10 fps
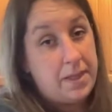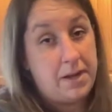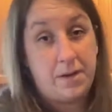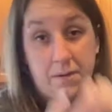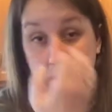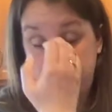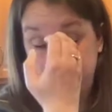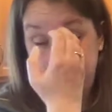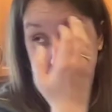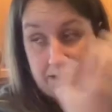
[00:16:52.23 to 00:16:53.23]
You know, I'm
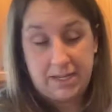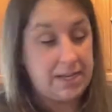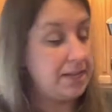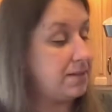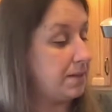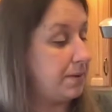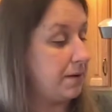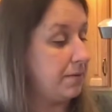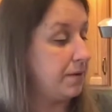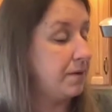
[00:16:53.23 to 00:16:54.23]
teaching the kids
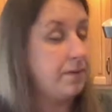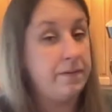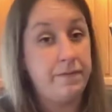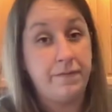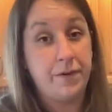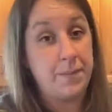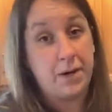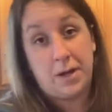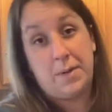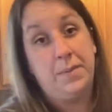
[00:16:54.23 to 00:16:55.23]
about
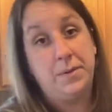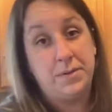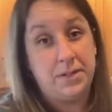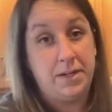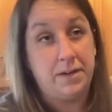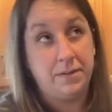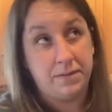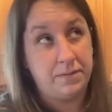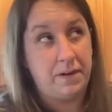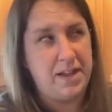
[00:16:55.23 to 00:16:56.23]
vermicomposting,
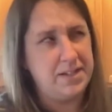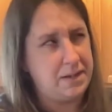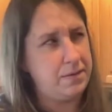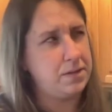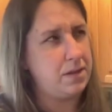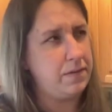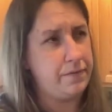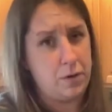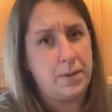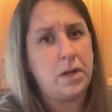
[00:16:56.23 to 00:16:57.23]
right? Is that what it's called?
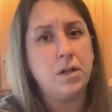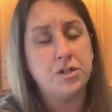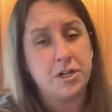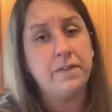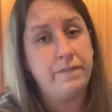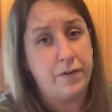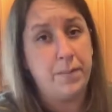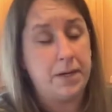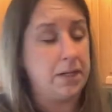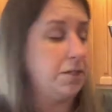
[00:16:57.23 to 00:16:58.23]
Vermiculture?
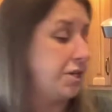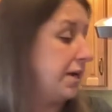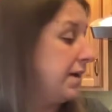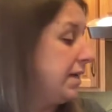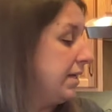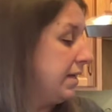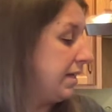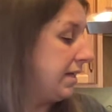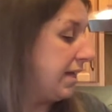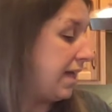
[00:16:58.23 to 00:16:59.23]
Vermiculture.
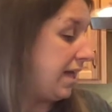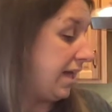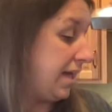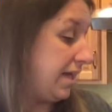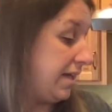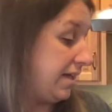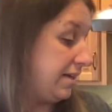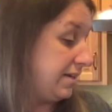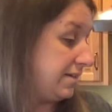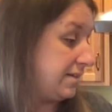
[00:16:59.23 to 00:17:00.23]

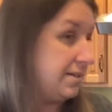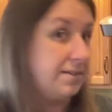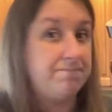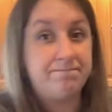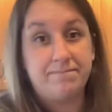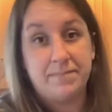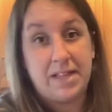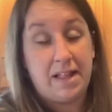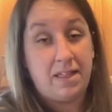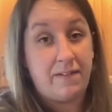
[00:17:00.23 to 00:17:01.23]
And
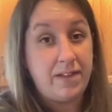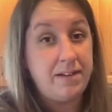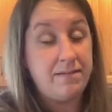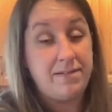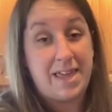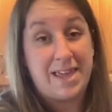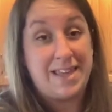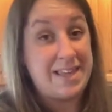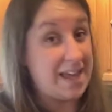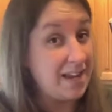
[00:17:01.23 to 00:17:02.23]
they love it. They
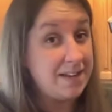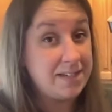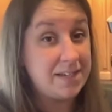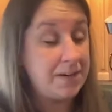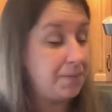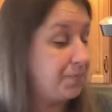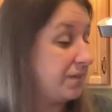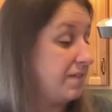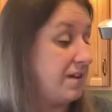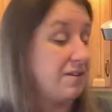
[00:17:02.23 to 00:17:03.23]
get it.
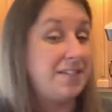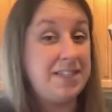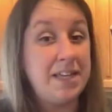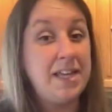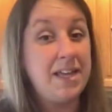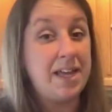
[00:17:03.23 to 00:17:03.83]
They're seeing